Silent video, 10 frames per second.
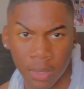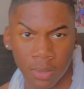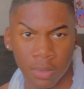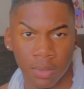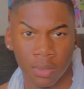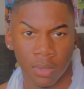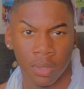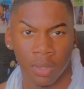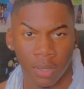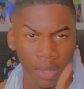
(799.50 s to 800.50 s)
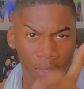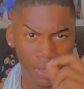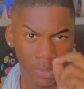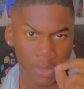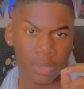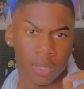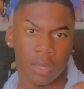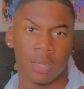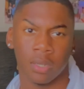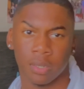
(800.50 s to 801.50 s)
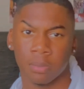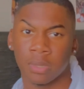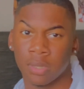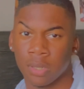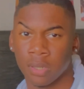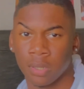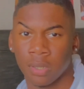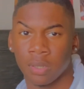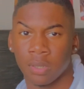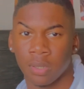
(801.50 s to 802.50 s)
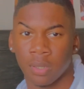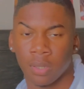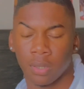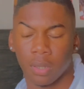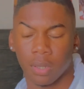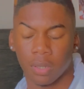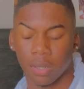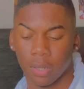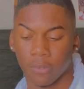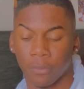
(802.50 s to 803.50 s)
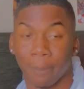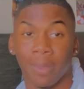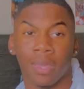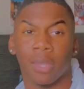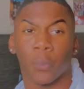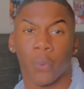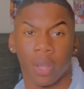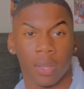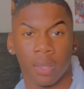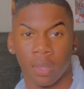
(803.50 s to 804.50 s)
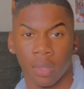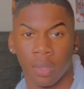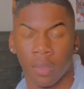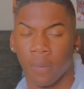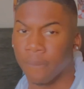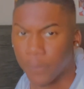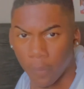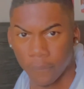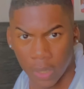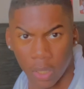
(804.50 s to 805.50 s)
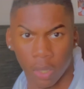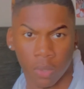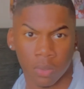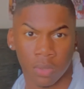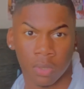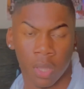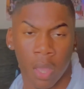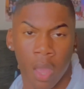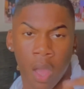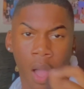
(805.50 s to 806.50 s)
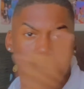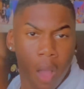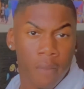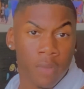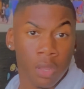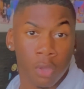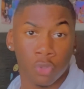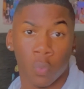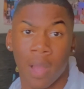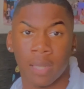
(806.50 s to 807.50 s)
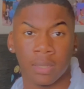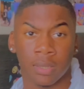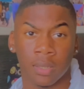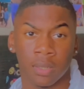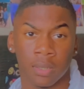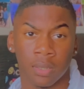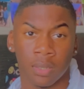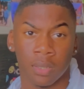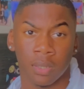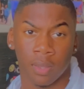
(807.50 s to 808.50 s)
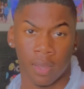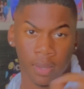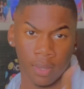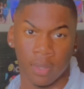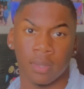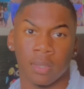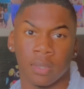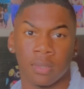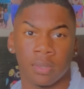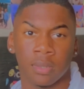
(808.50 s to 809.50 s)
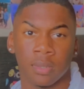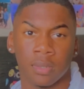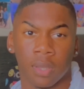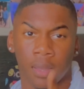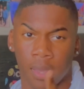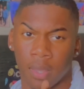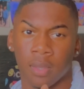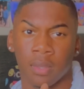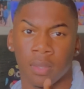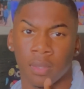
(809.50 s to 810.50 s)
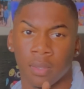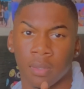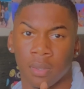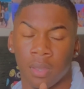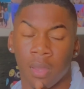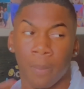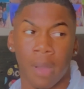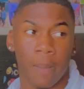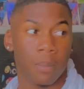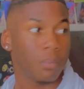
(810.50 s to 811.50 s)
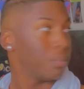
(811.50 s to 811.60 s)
it. Here's the clips of me getting ready for videos. All the videos you watched, I did this. Okay? Pop